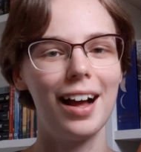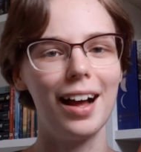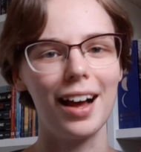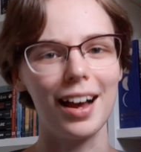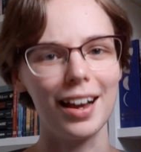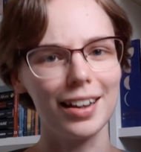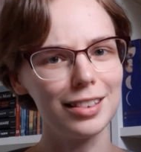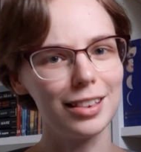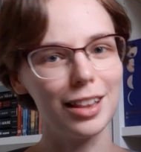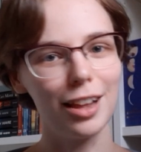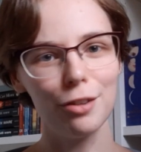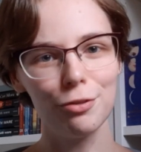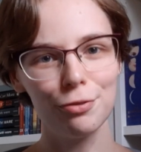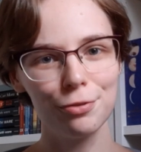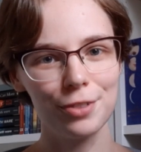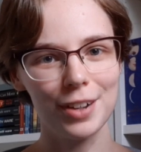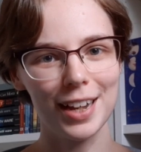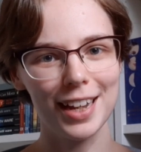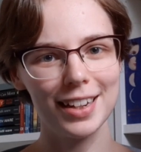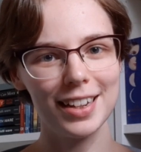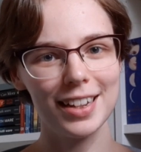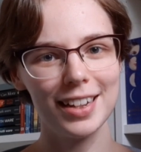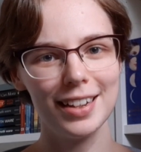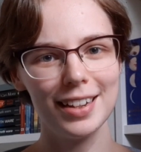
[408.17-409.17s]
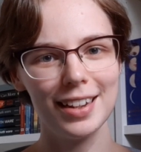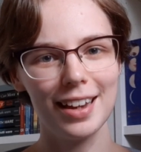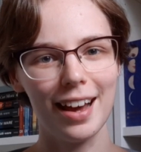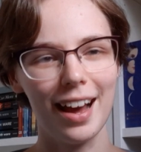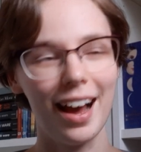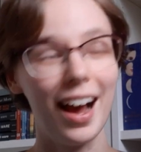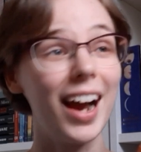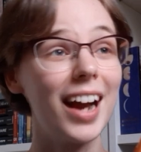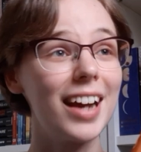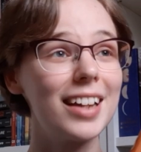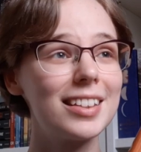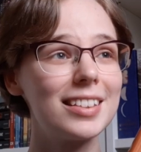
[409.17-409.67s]
love Fanny.
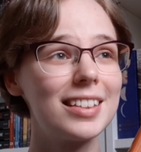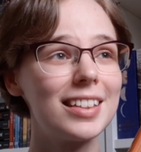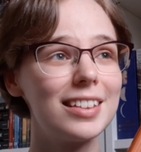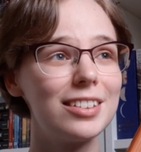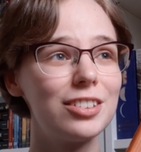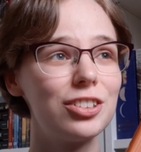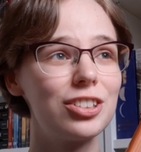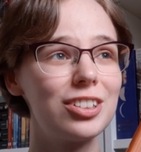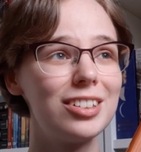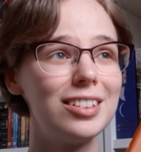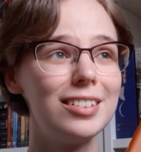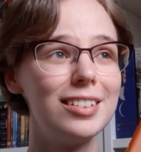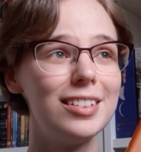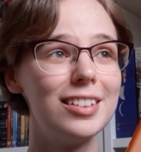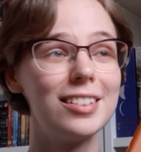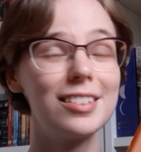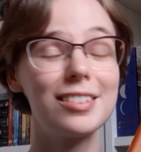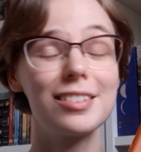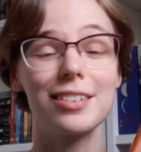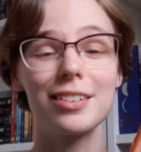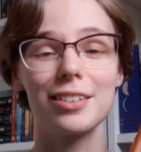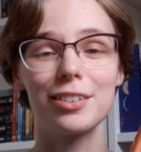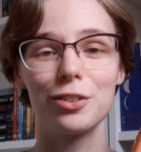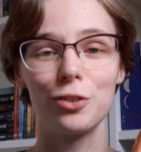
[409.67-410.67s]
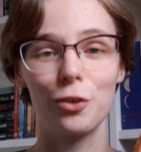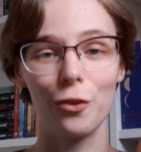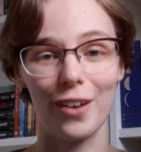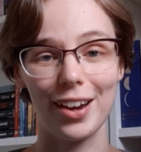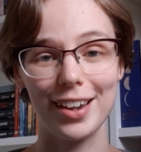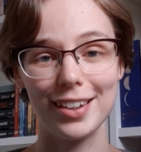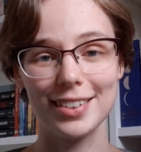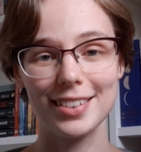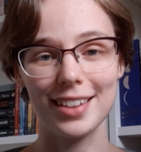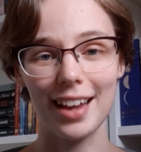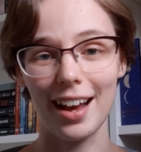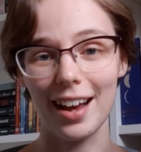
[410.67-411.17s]
I think she's
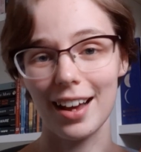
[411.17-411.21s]
great.